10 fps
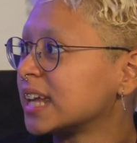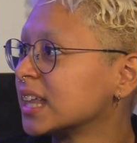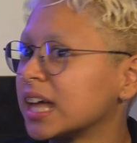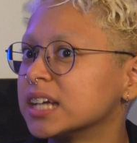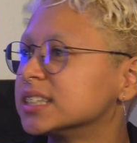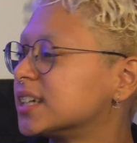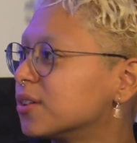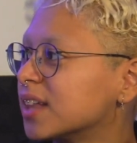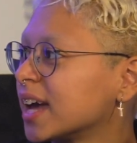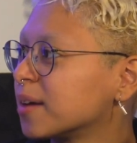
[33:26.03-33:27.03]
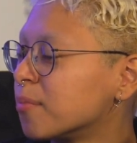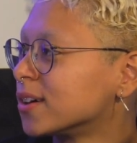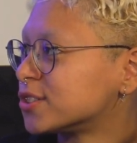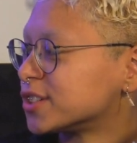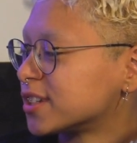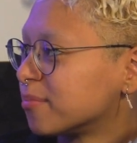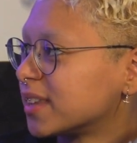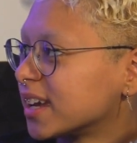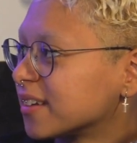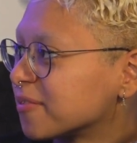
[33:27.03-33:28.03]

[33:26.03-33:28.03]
daylight until like March or something.